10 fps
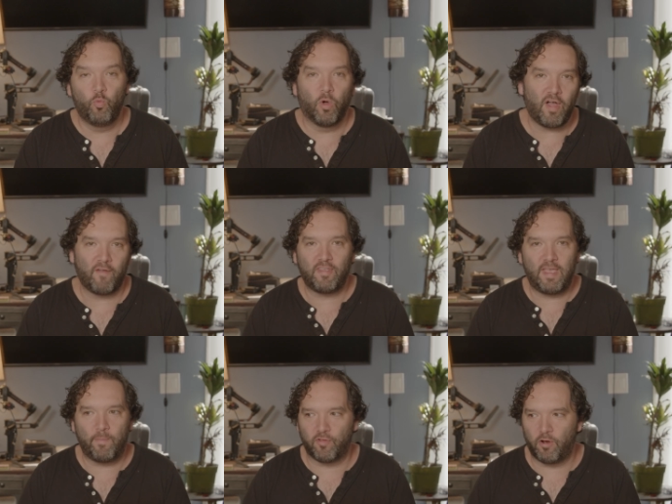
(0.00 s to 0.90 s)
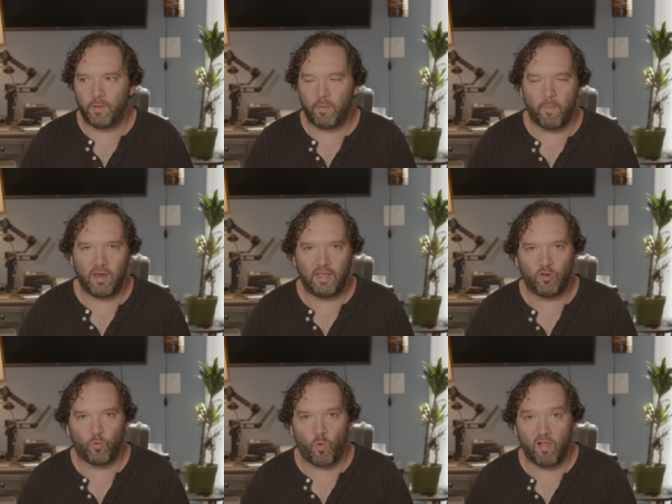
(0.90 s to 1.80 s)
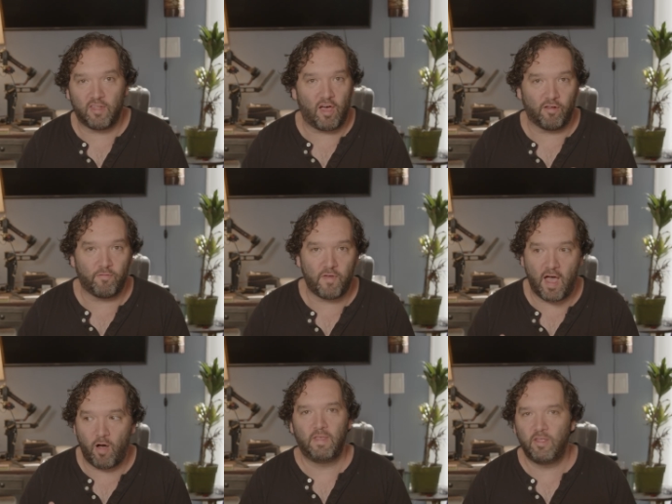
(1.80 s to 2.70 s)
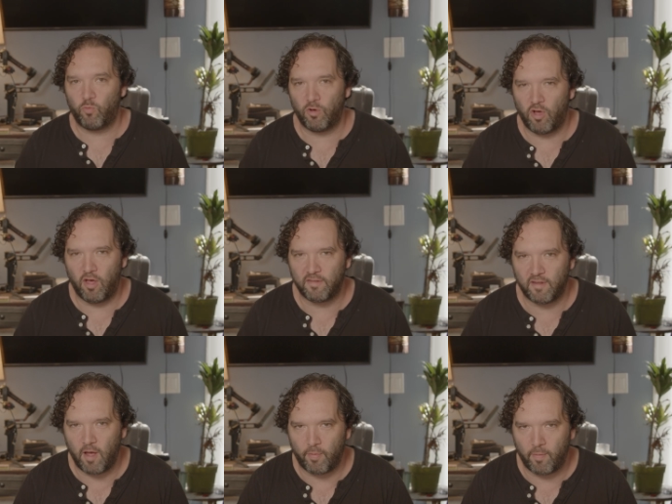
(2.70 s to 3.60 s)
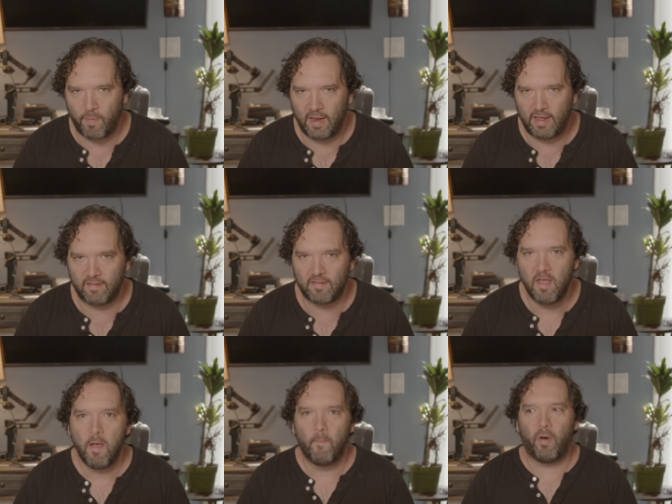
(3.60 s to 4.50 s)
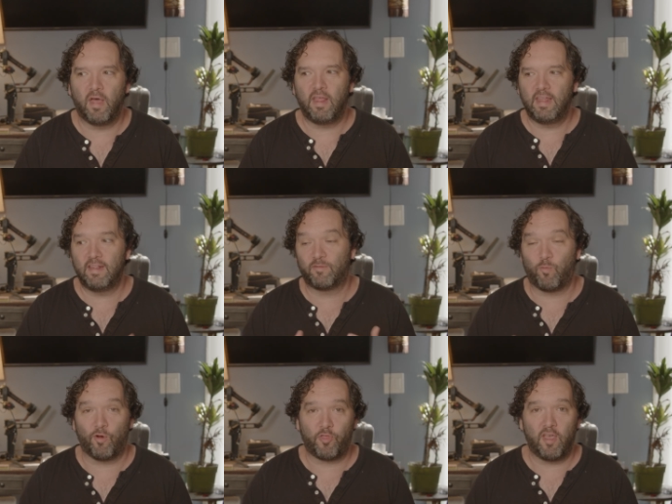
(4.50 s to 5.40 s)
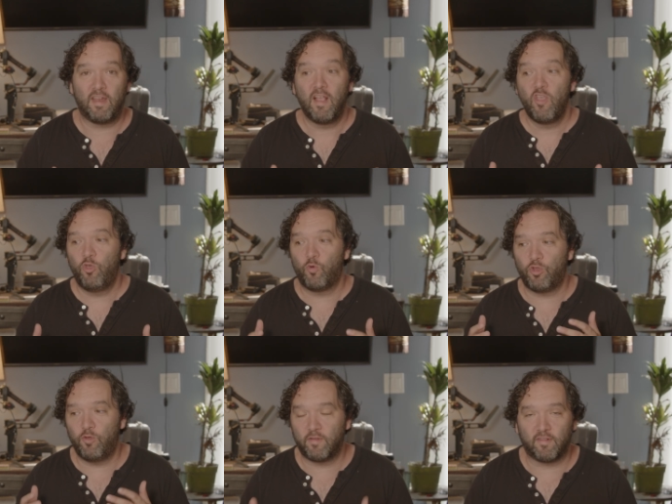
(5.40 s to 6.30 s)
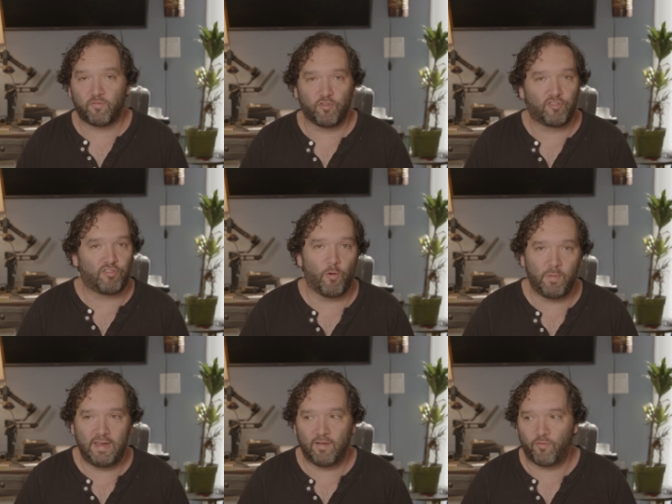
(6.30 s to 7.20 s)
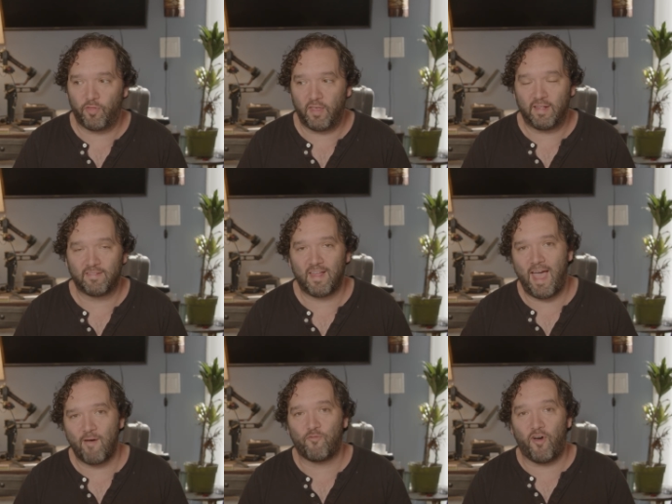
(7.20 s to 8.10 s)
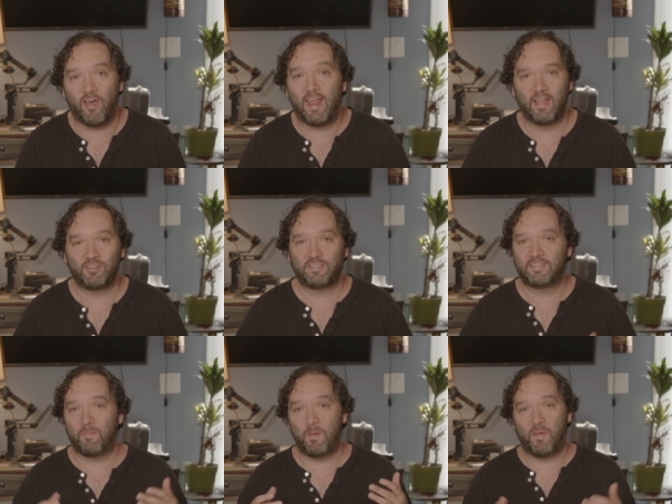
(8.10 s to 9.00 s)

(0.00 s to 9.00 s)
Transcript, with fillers: You will have to keep a little bit of money in your wallet on fal. Each one costs a couple of pennies, but it is worth it. You can use this for so many different things. Have fun and just send me